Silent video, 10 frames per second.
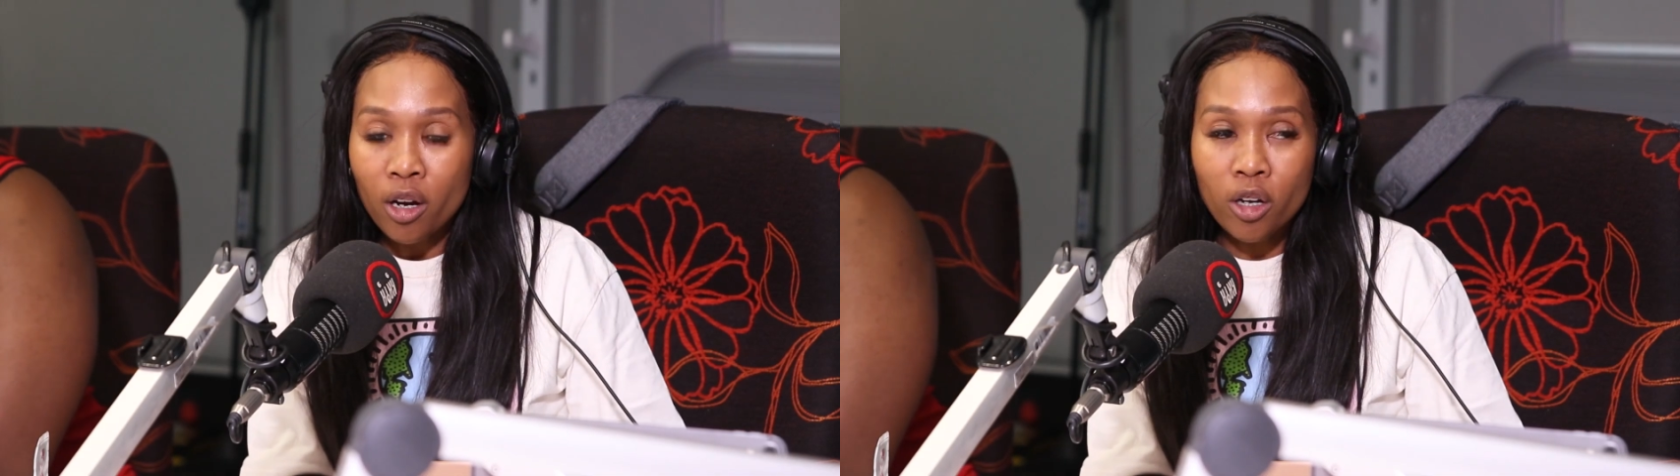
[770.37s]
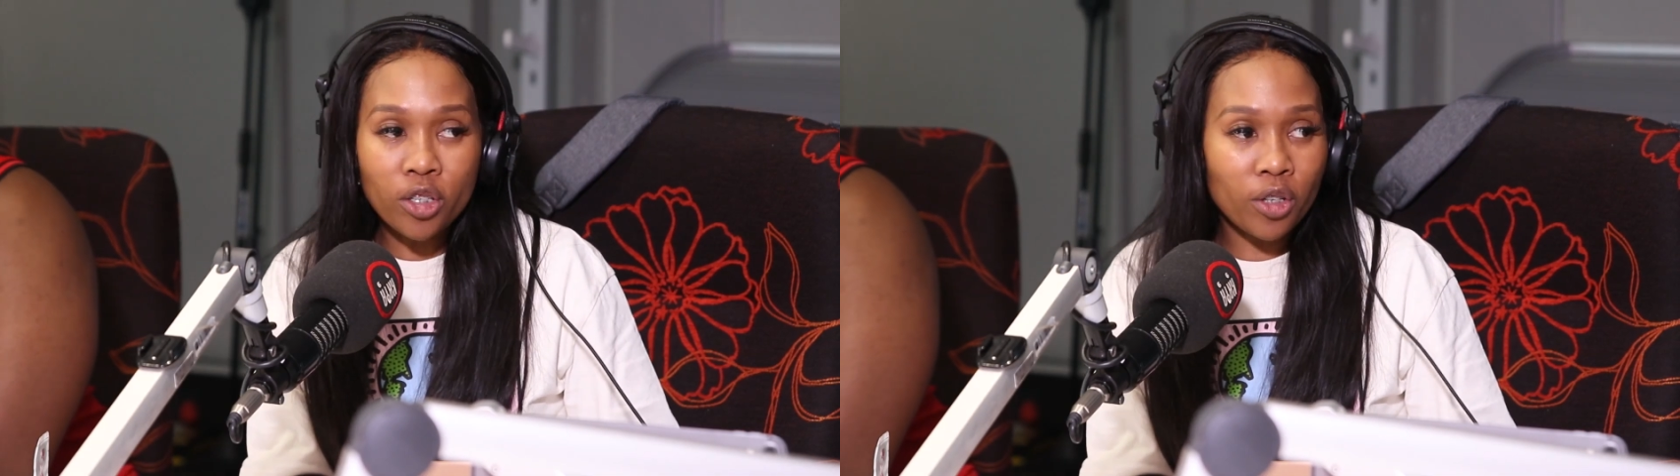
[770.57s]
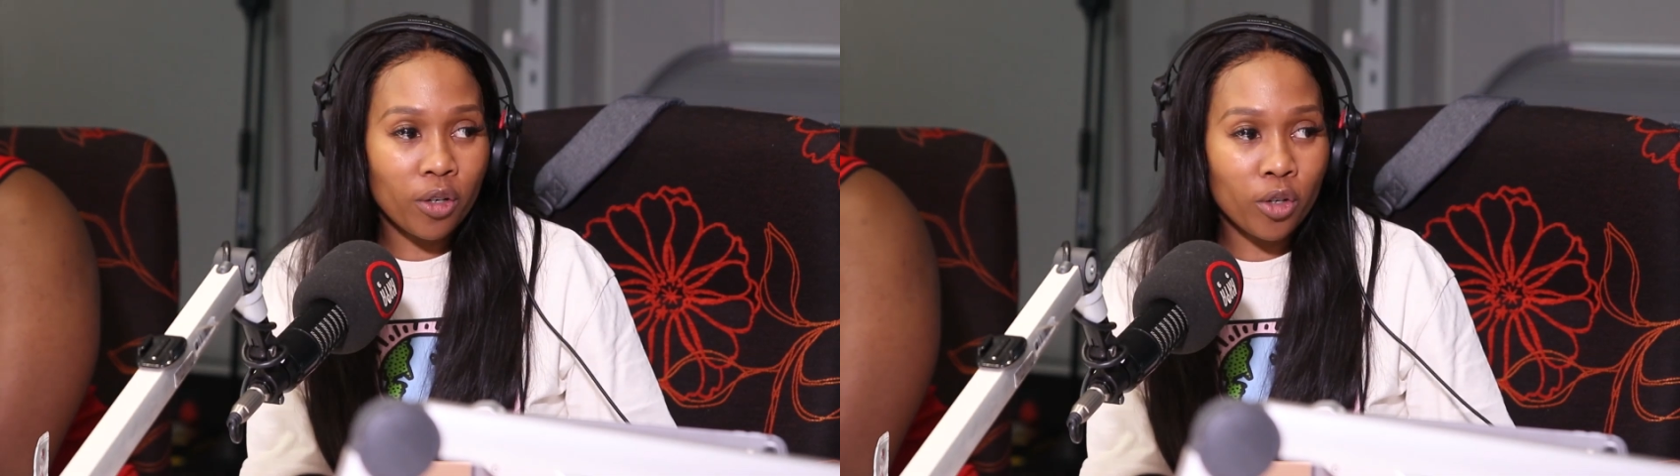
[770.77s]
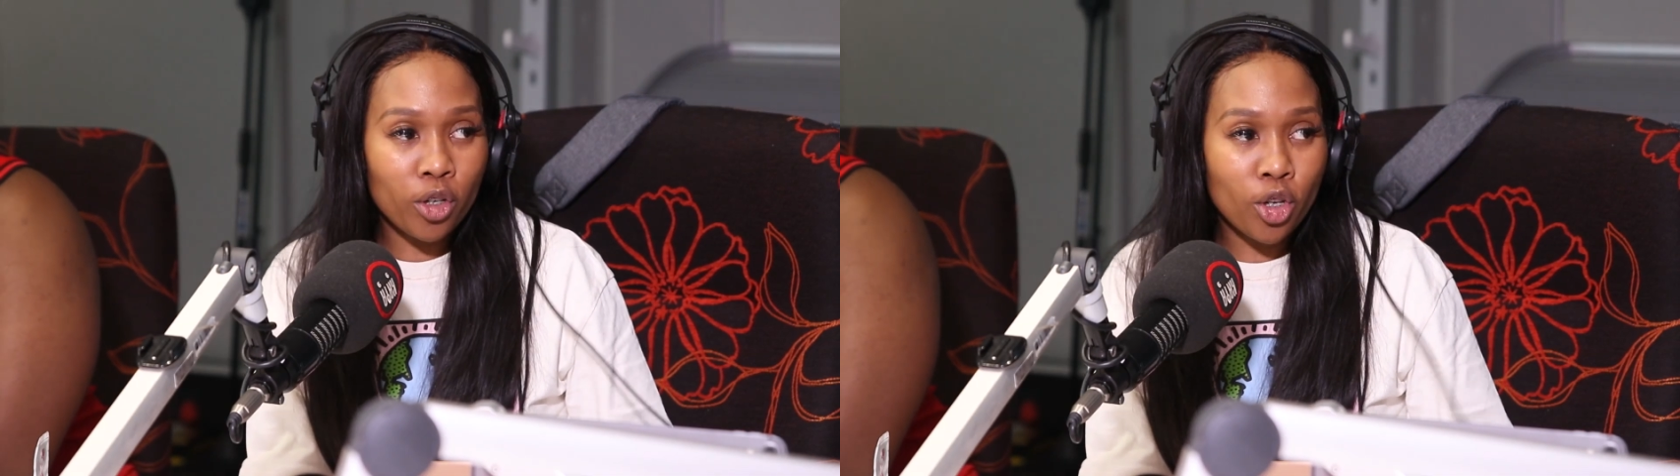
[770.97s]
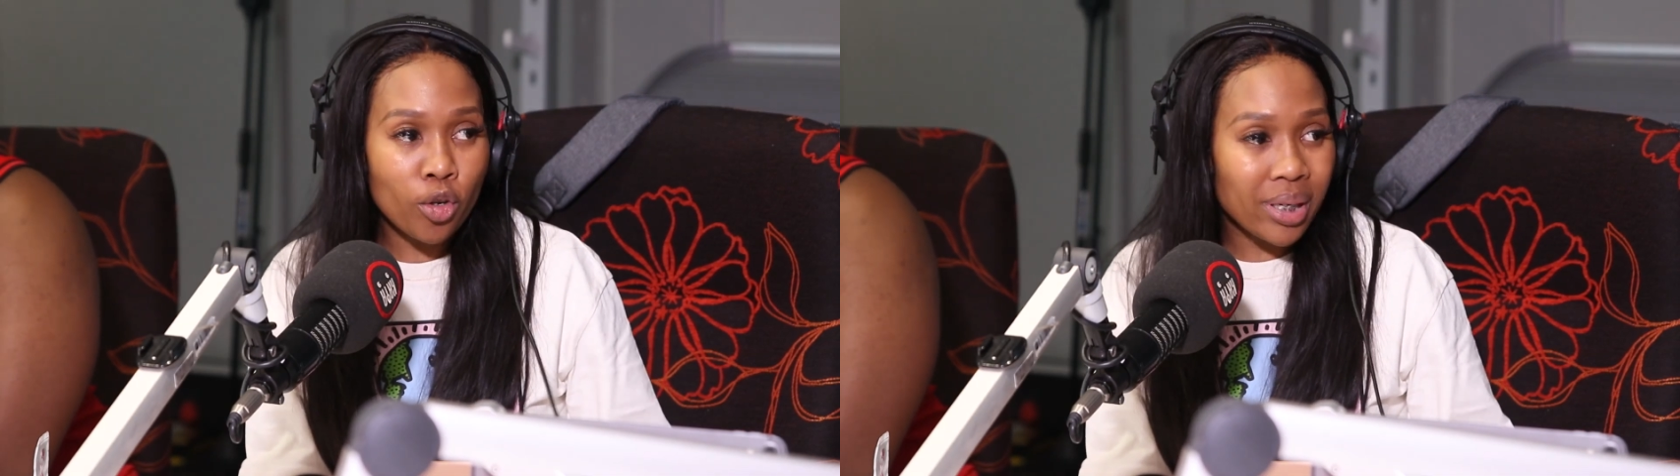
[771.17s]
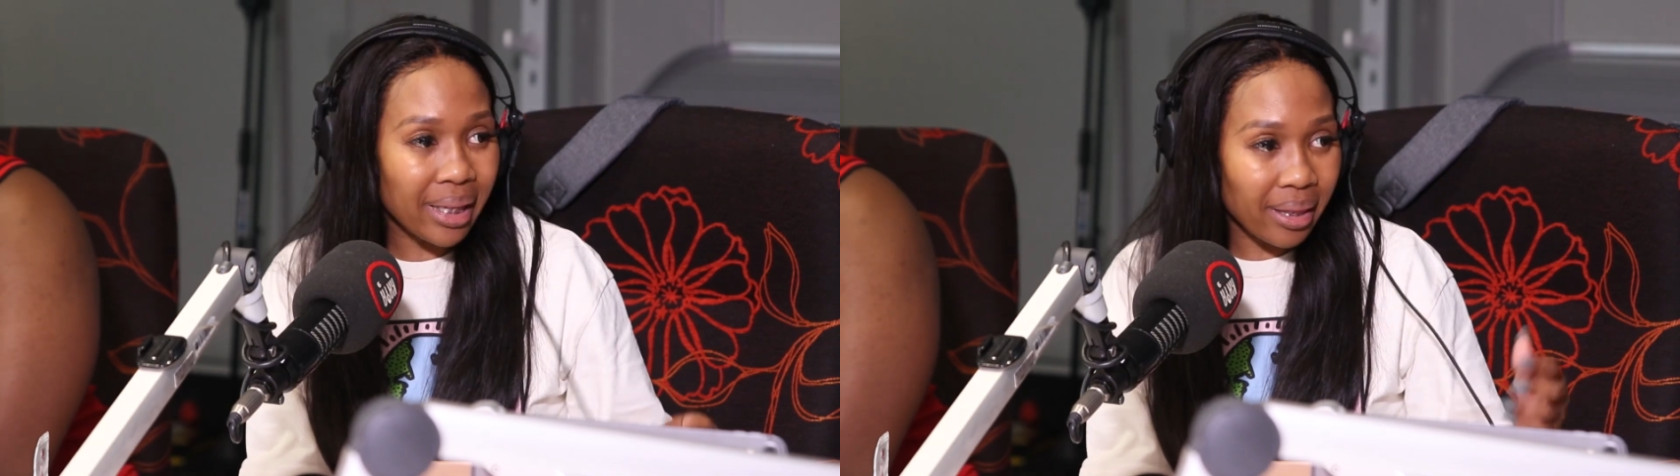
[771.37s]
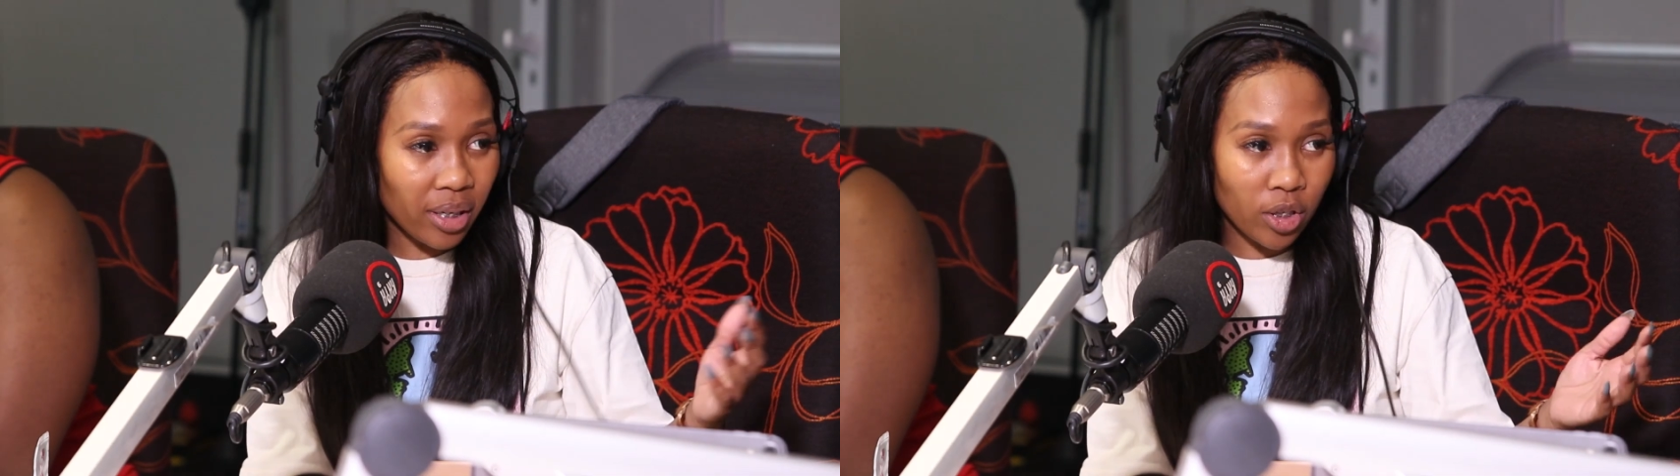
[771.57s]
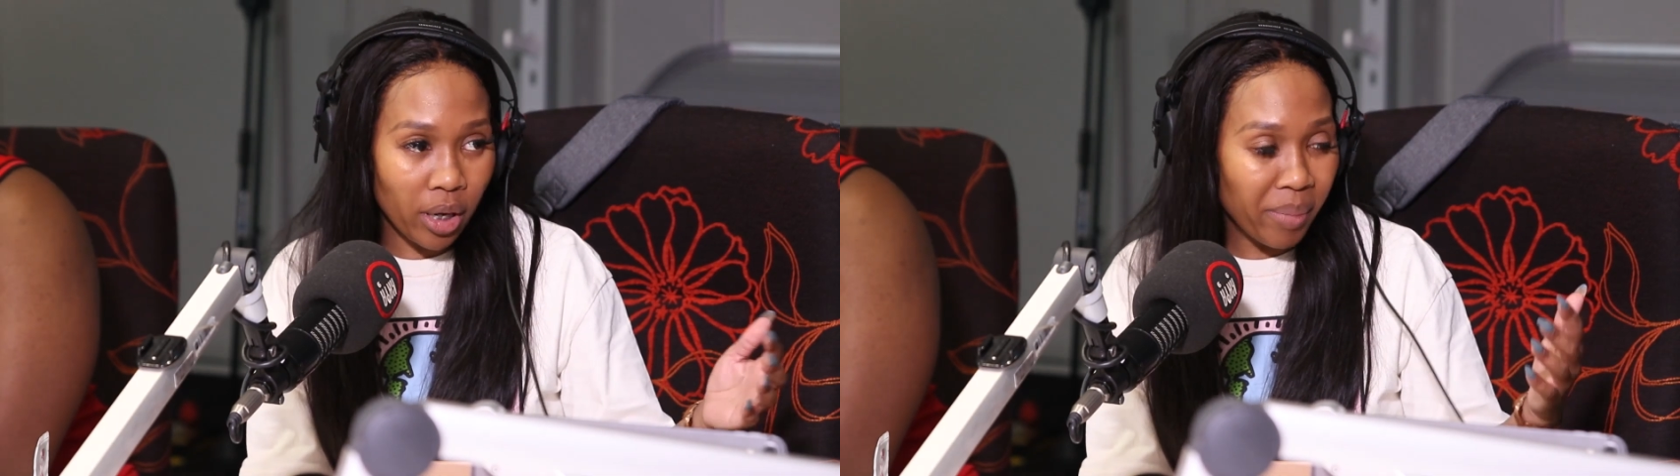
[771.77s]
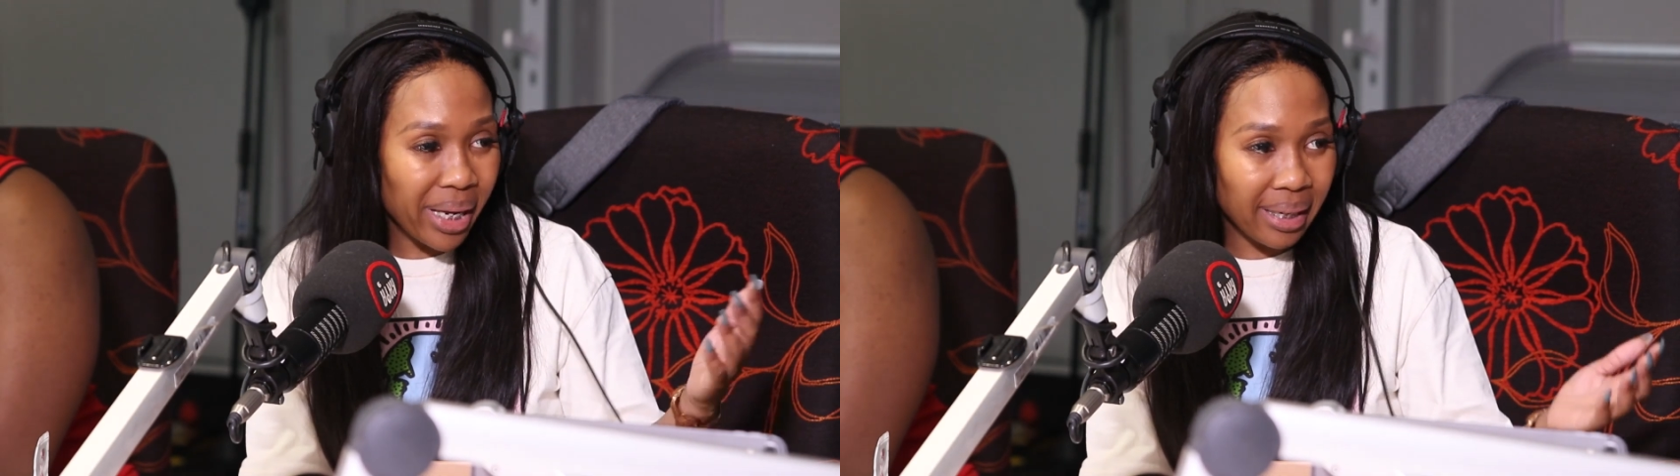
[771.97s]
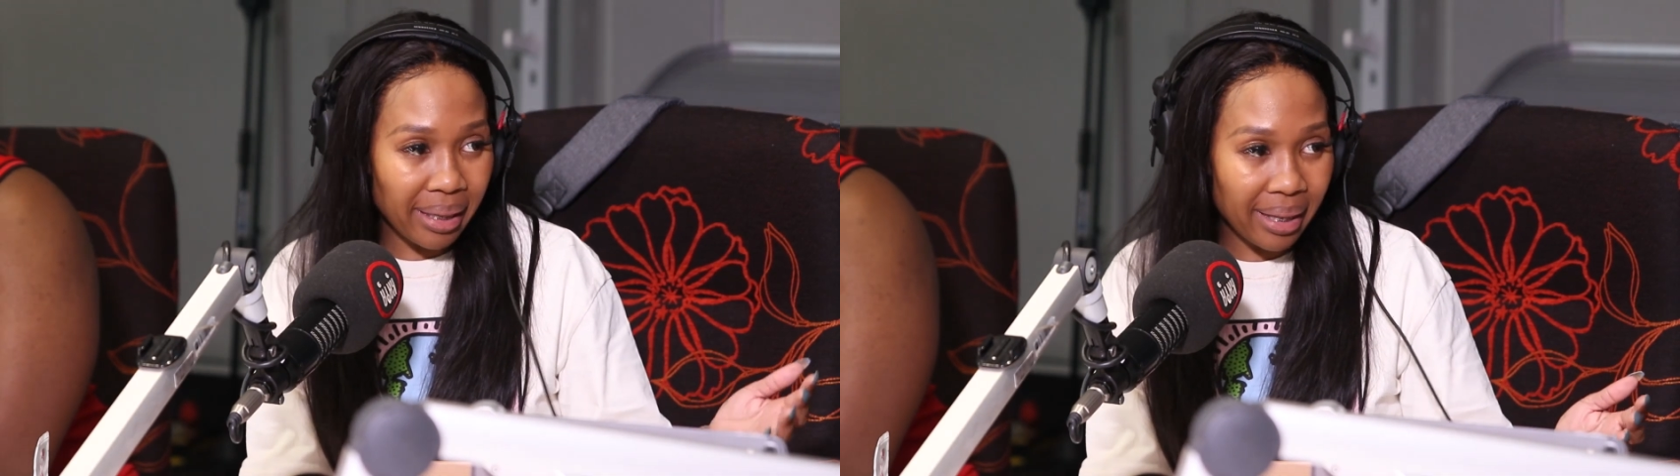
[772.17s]
Because you did this
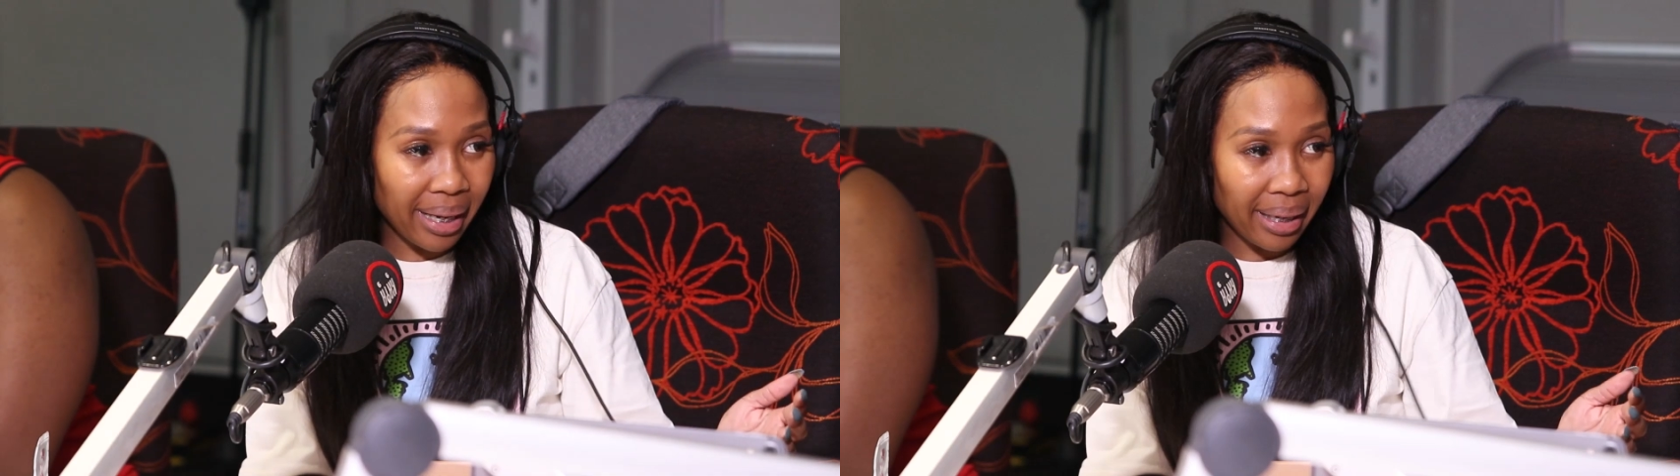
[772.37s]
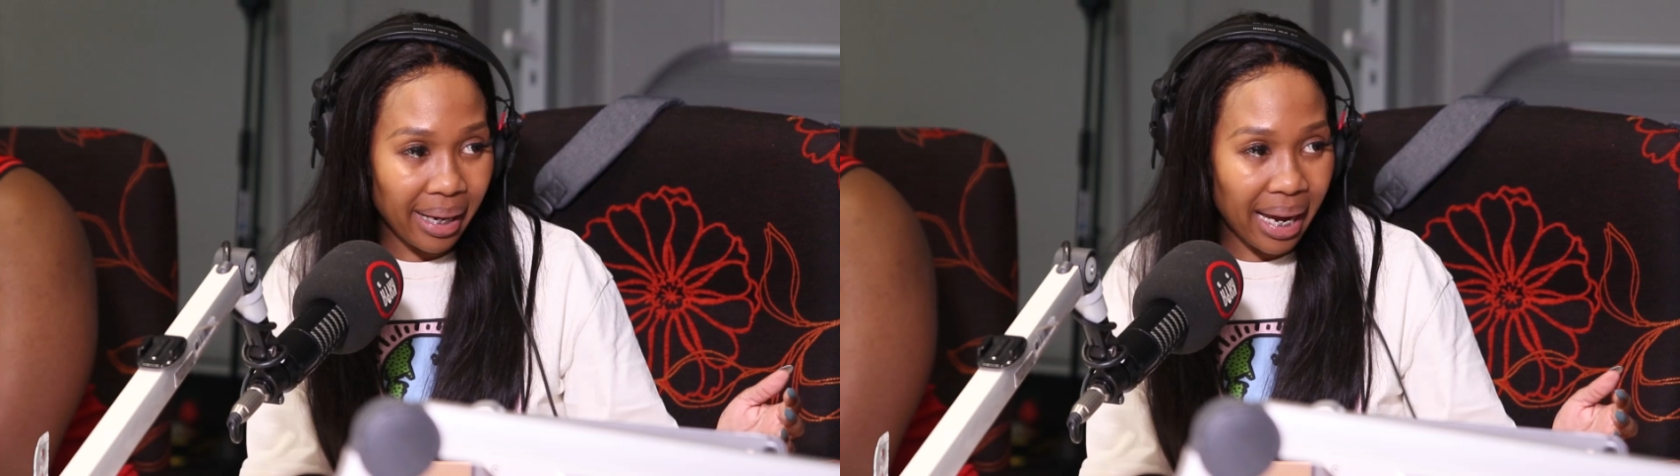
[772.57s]
amazing thing,